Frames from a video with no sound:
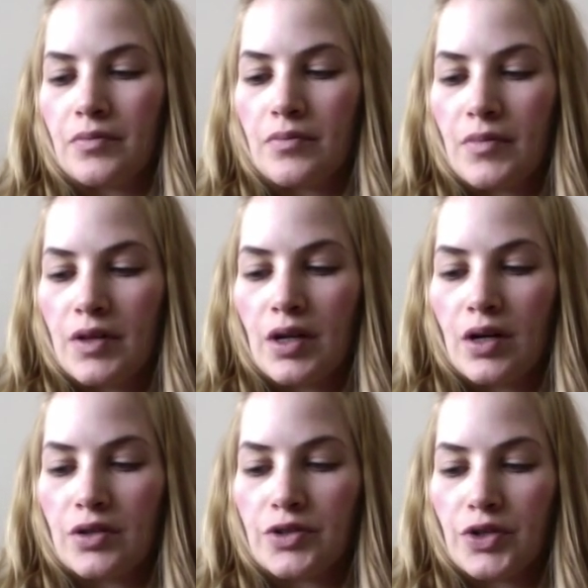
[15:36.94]
and then
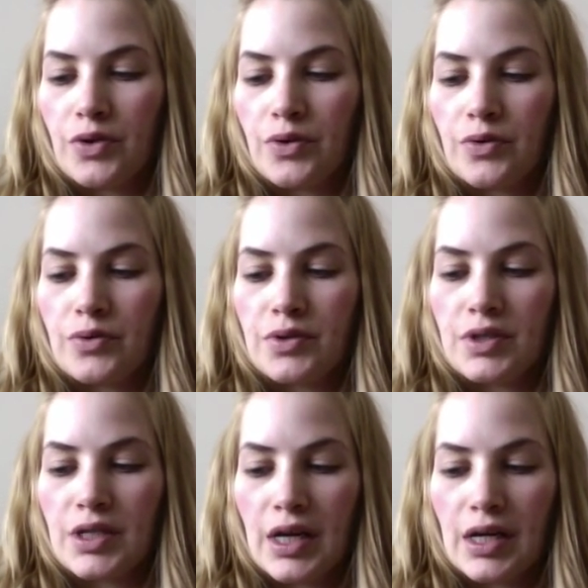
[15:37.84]
also
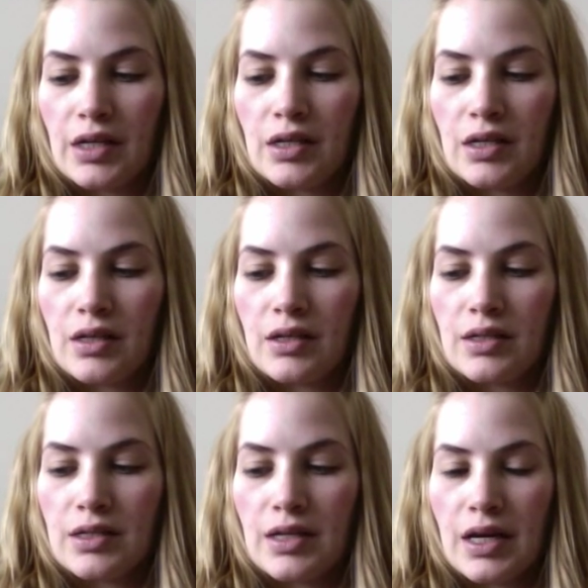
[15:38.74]
10
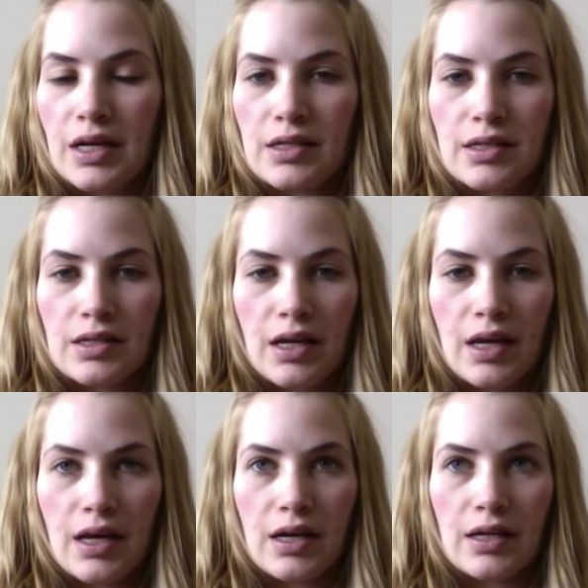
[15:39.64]
dates
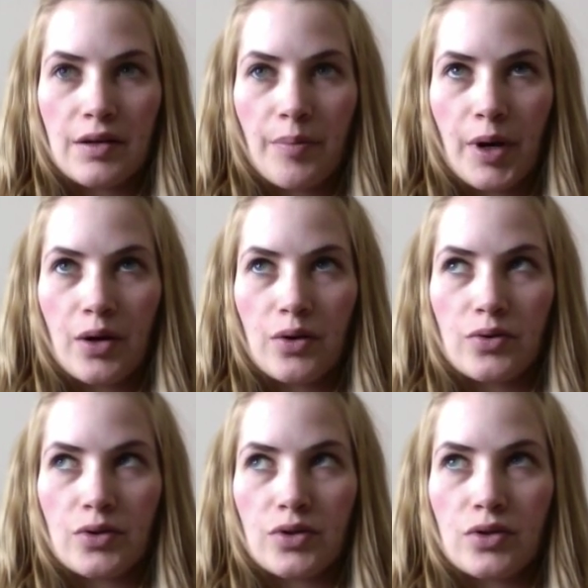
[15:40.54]
and
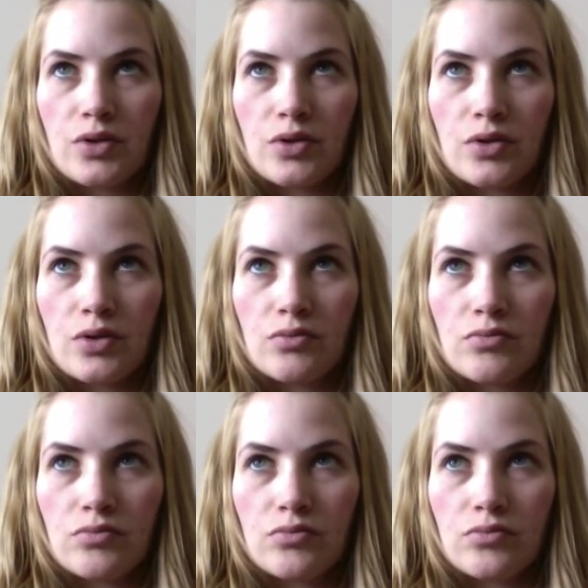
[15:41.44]
about
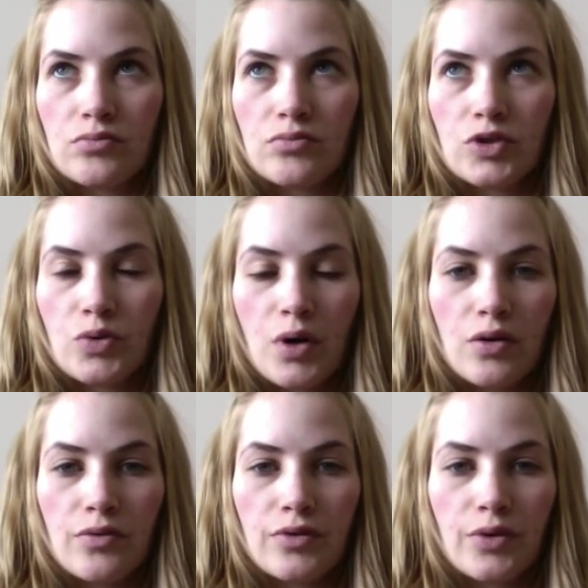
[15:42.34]

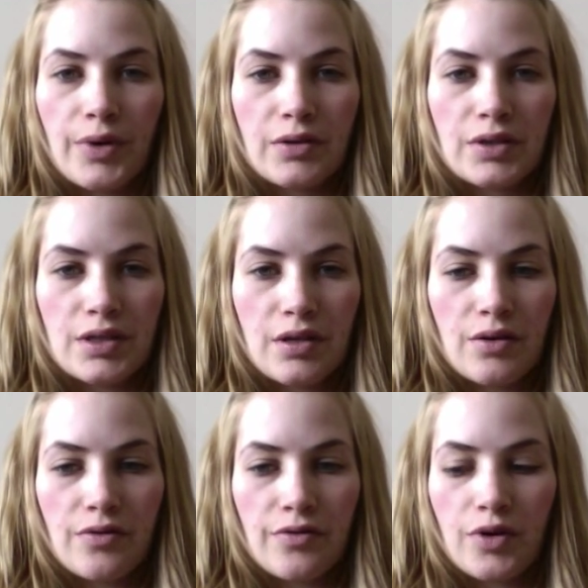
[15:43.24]
12 fluid ounces
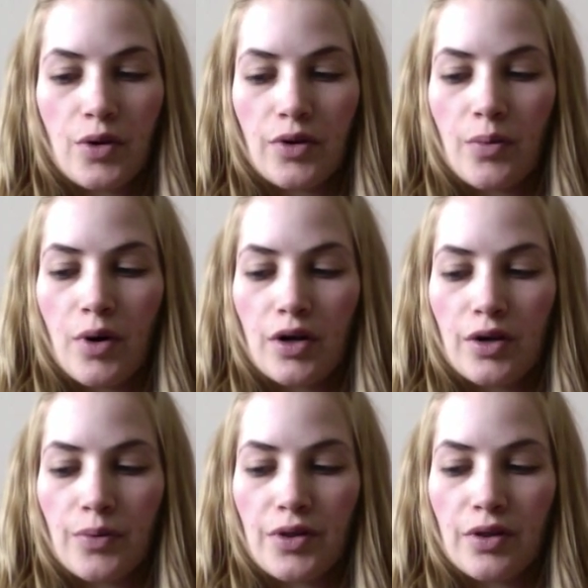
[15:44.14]
of coconut
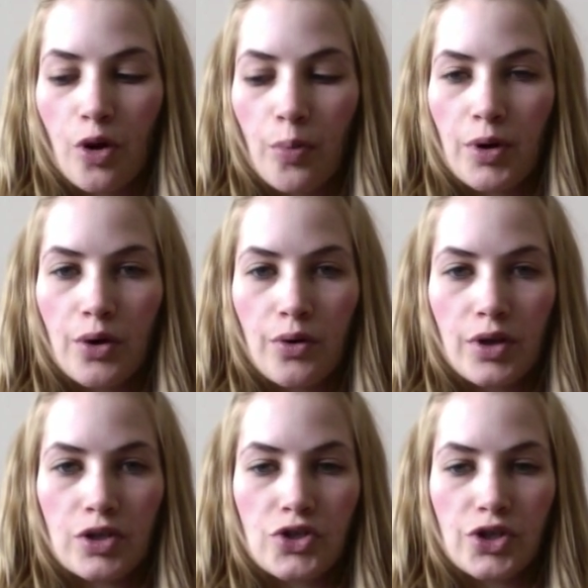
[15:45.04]
water with a little bit of
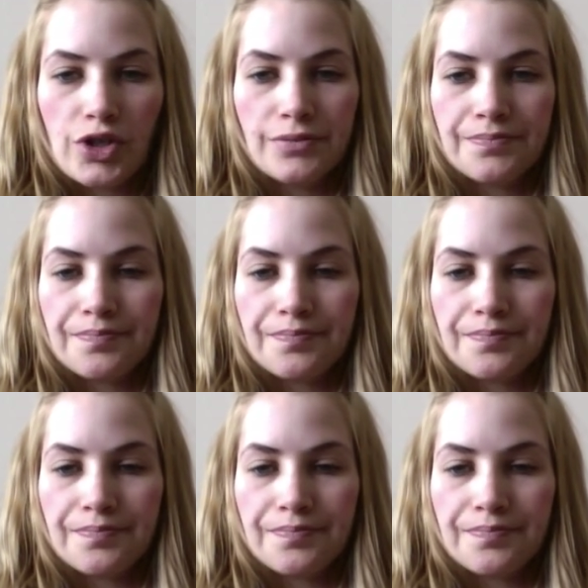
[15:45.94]
coconut sugar.